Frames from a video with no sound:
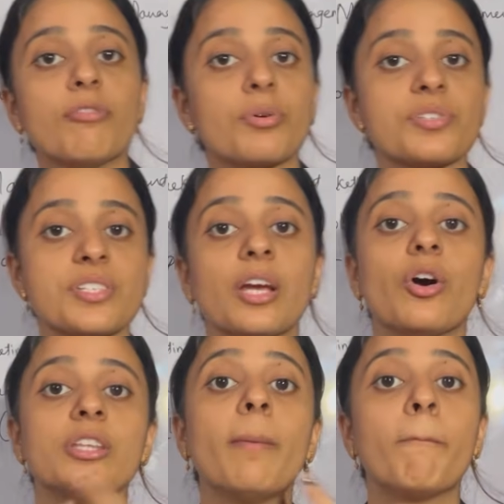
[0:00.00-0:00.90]
focusing
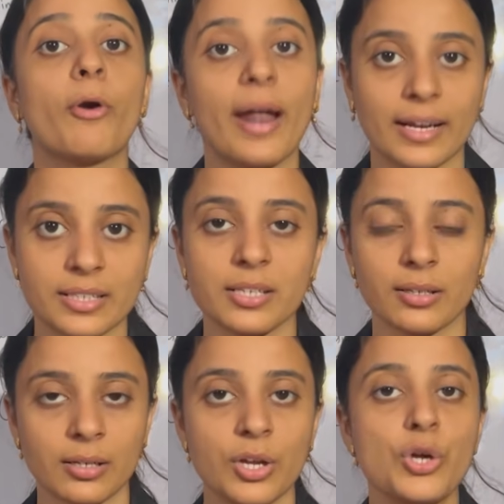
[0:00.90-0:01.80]
on the product.
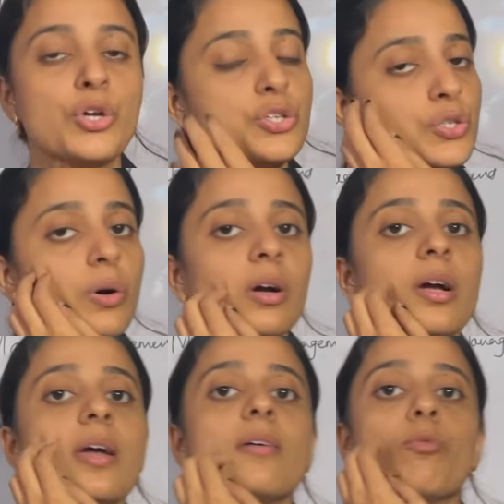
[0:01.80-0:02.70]
So
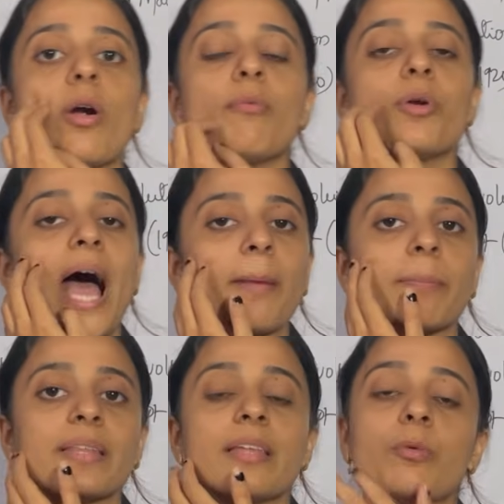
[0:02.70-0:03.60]
what would
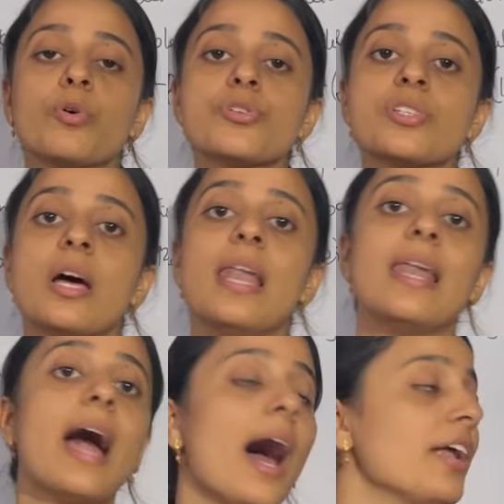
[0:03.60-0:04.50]
happen? There was
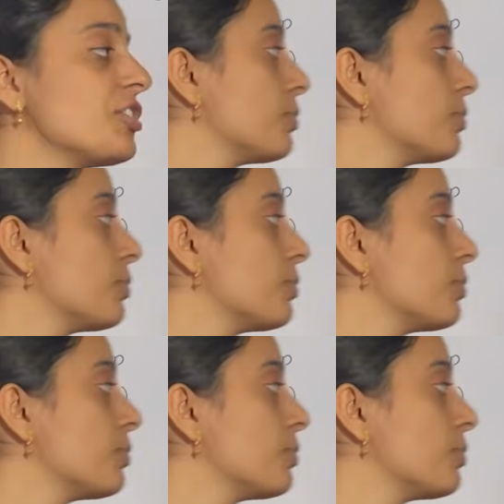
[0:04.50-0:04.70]
large